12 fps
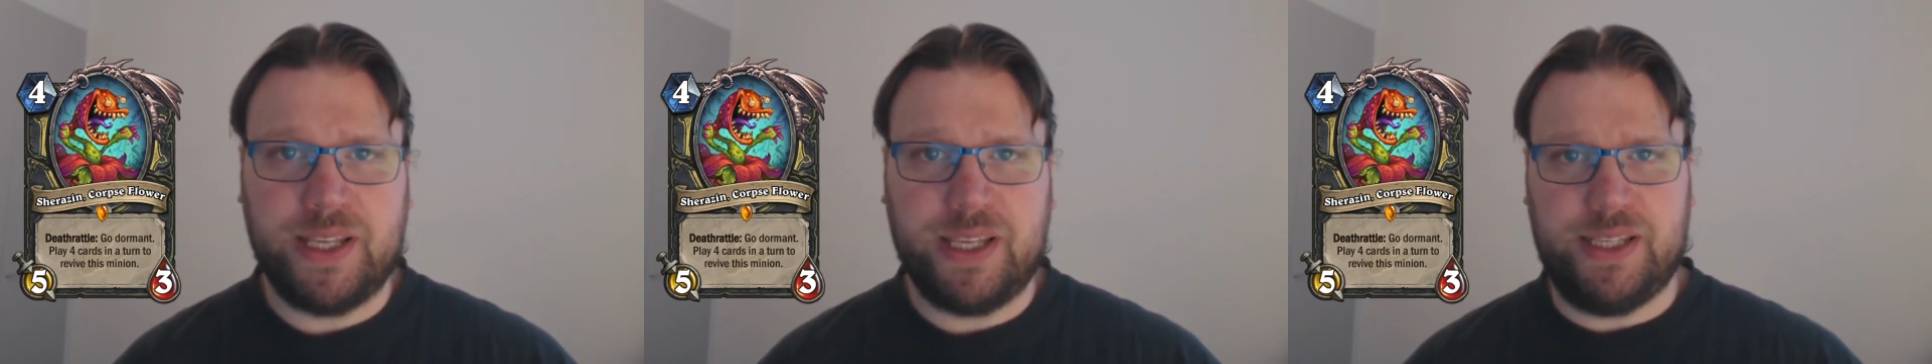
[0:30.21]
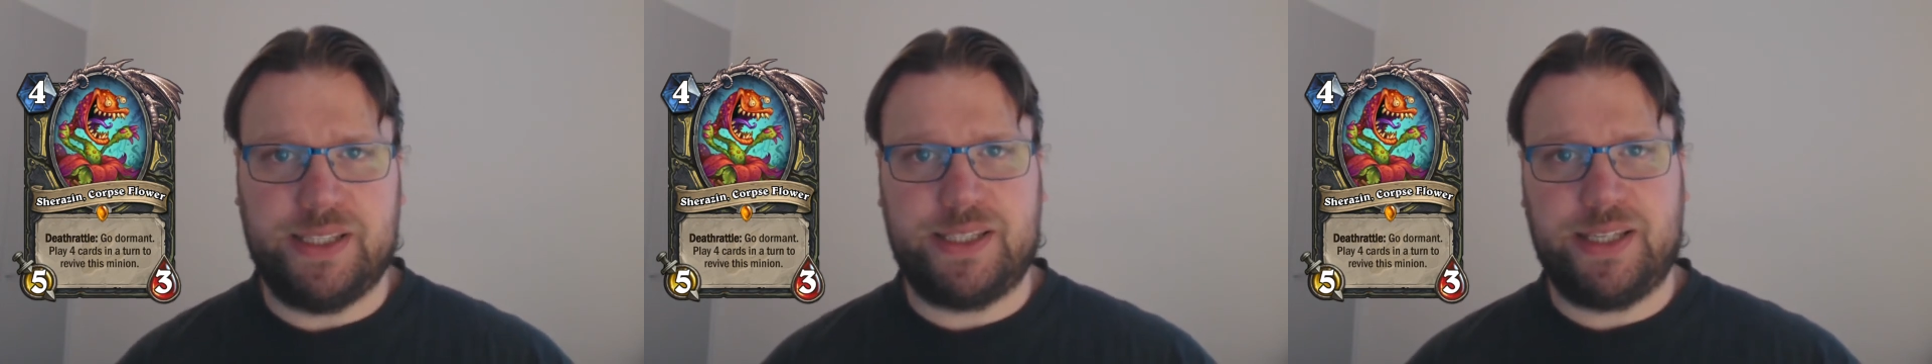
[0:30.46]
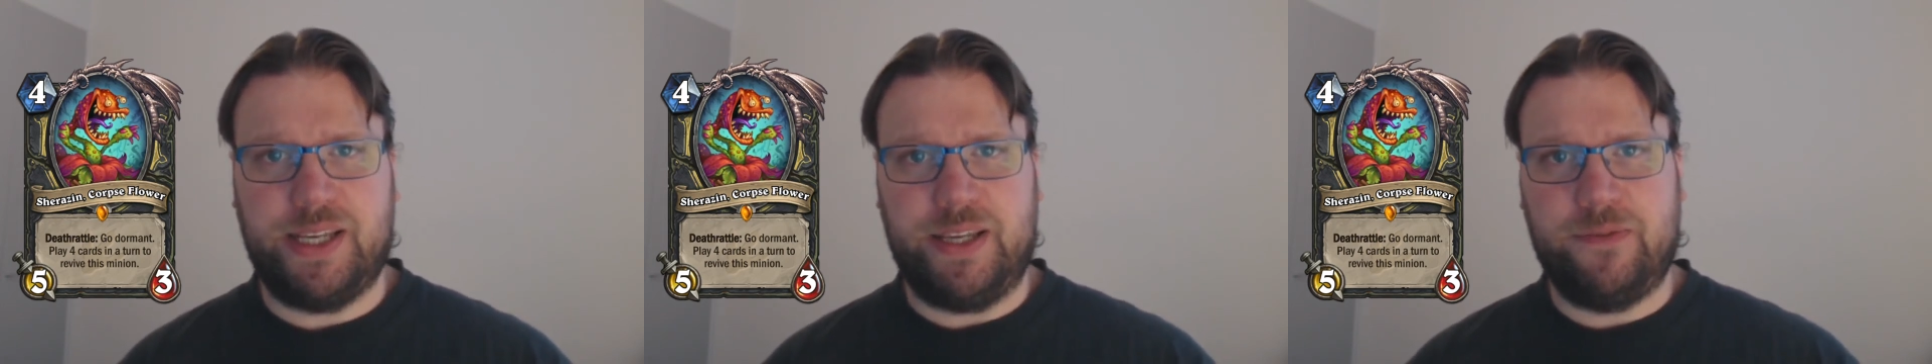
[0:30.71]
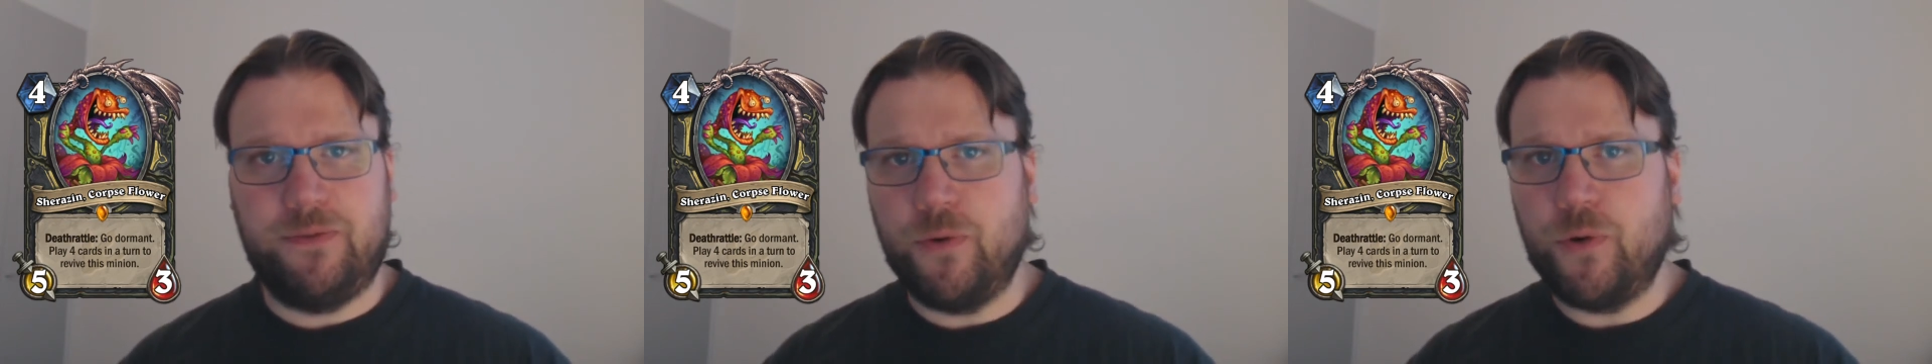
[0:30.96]
is a
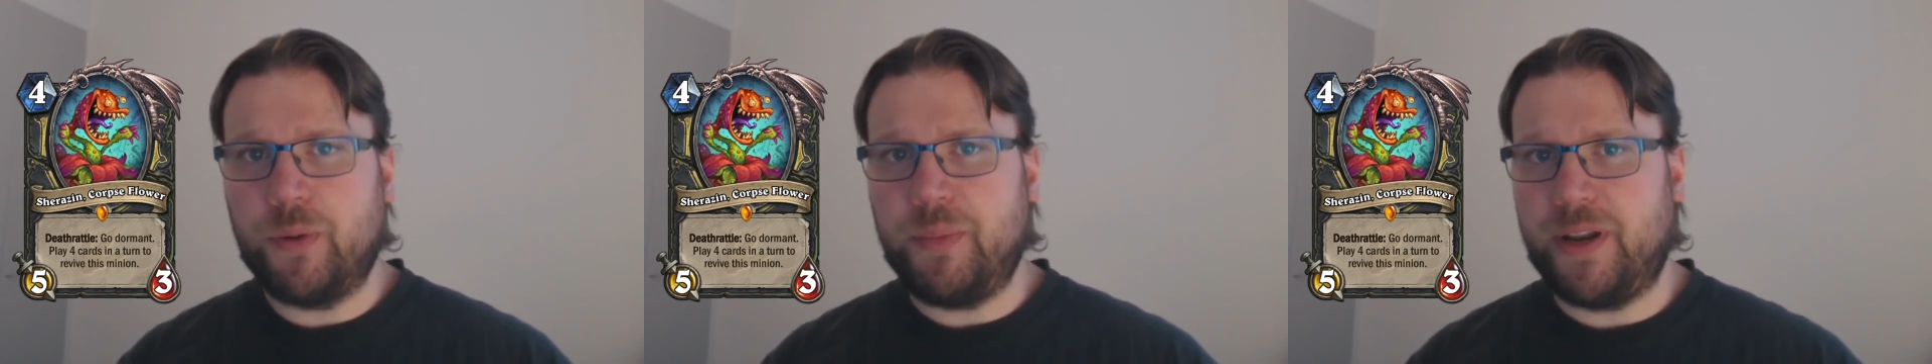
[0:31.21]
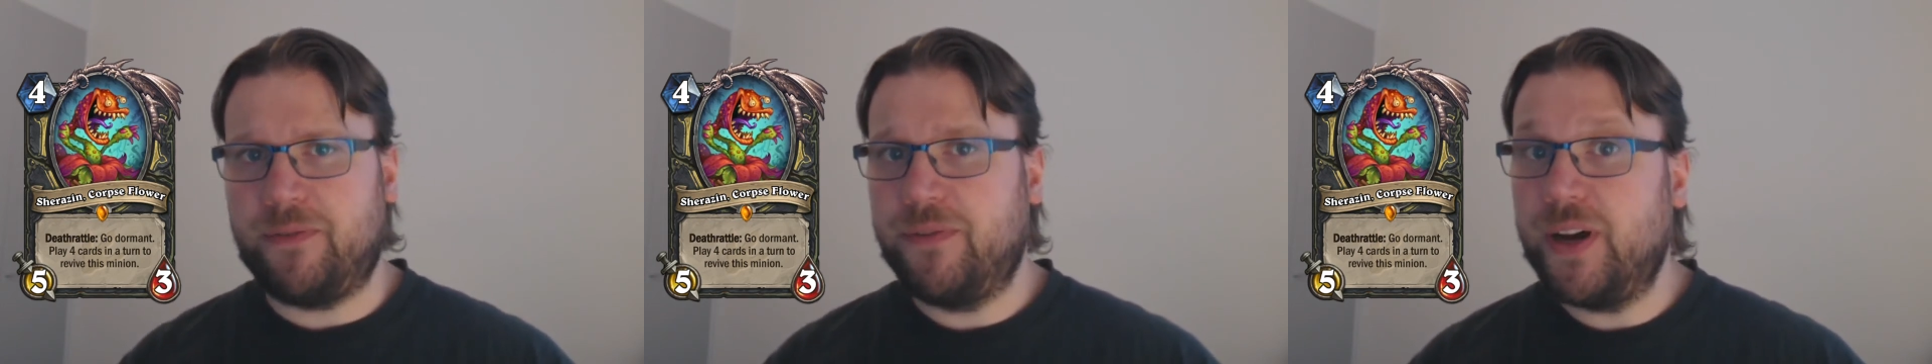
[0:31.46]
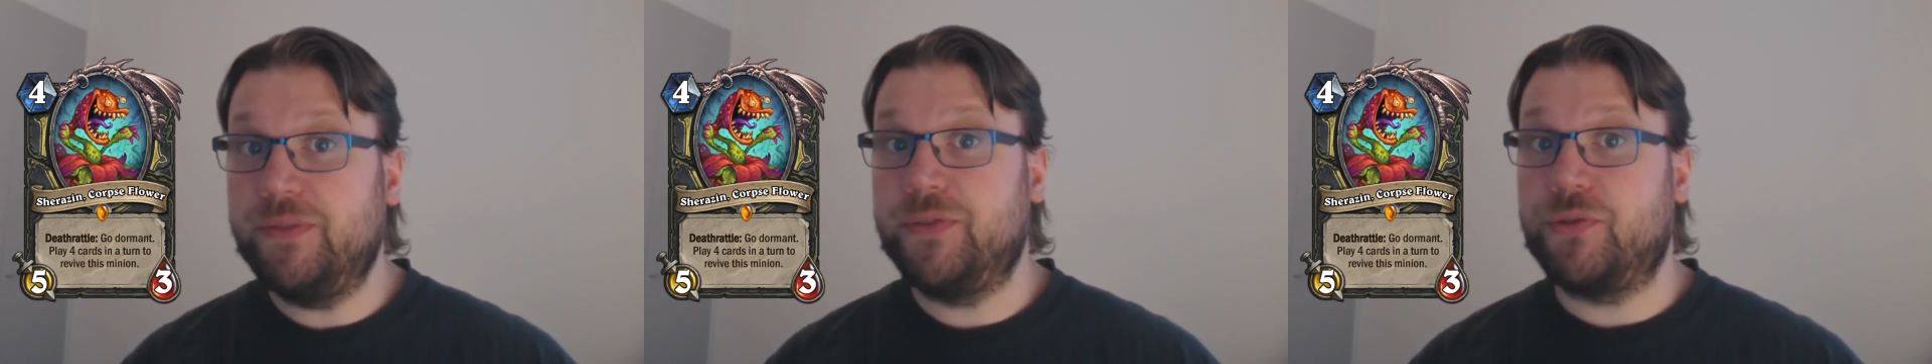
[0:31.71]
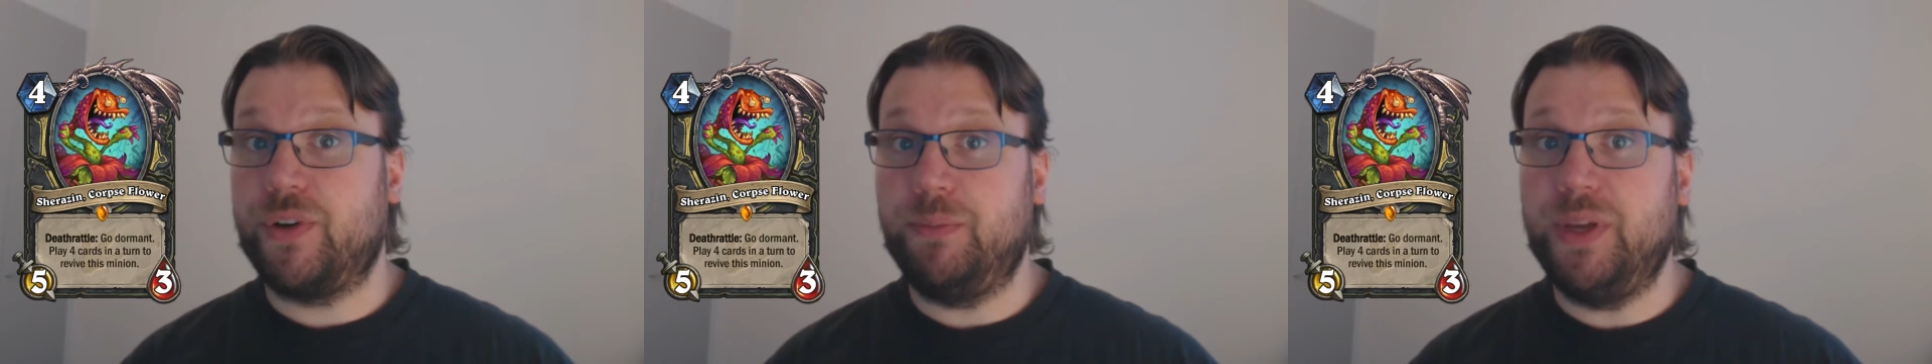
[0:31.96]
four mana five
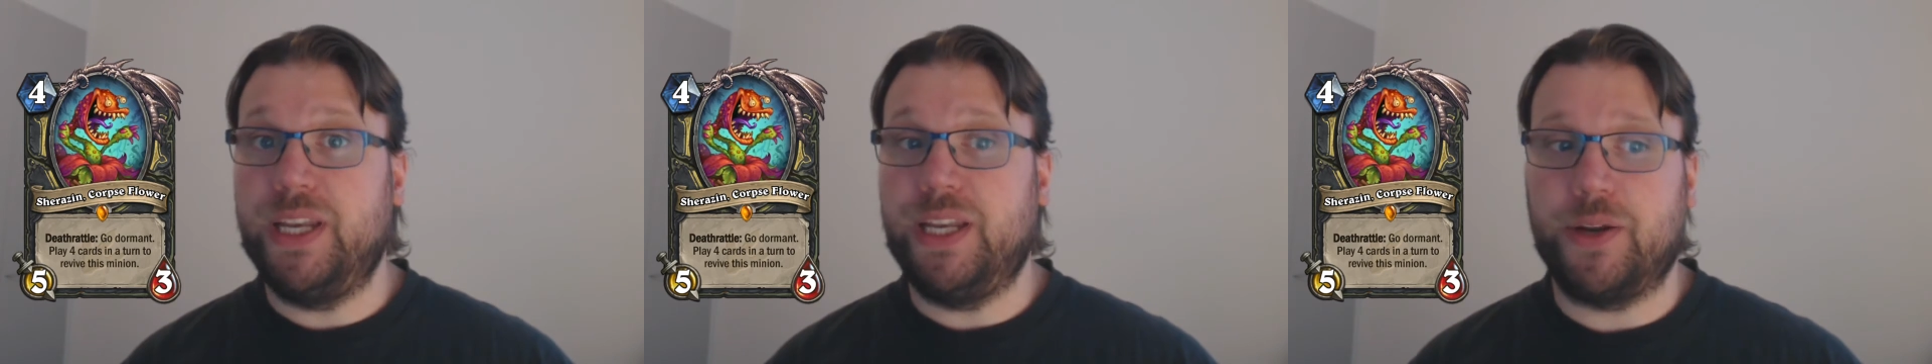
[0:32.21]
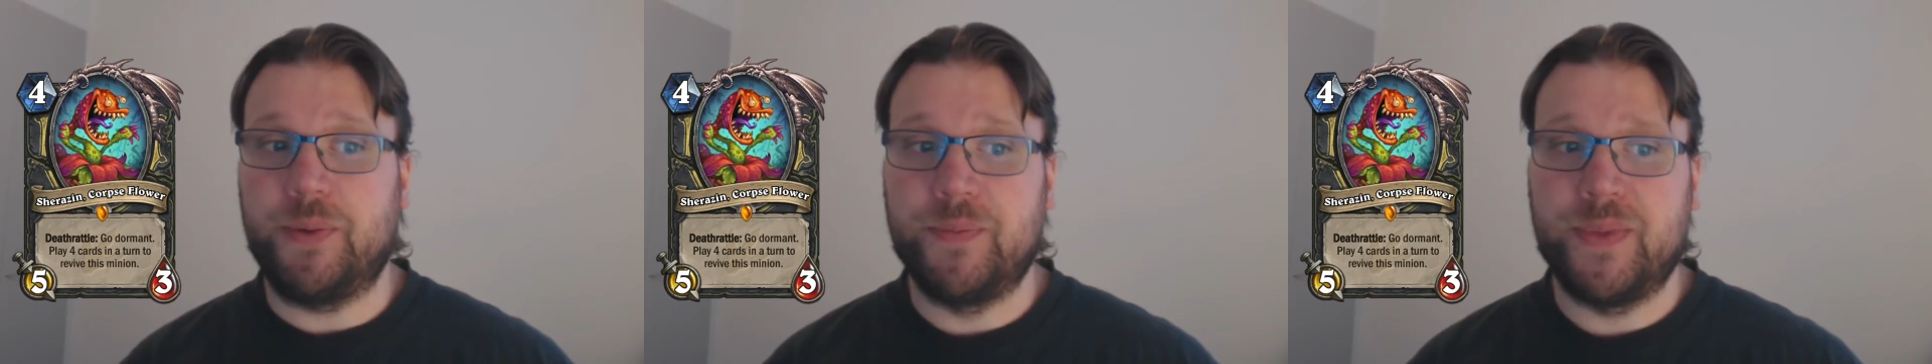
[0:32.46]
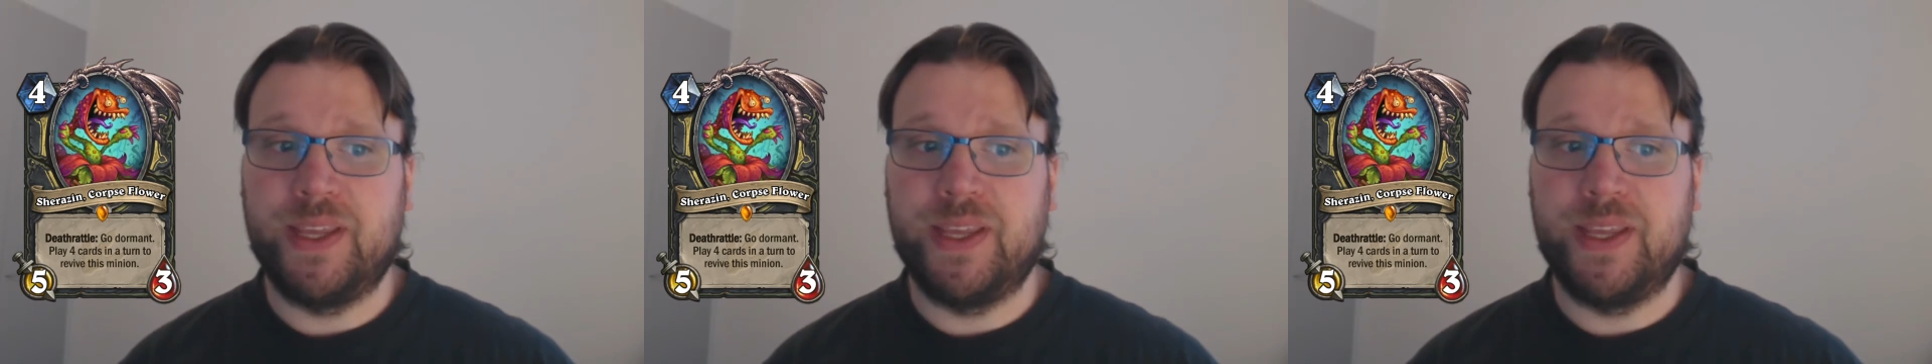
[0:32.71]
three minion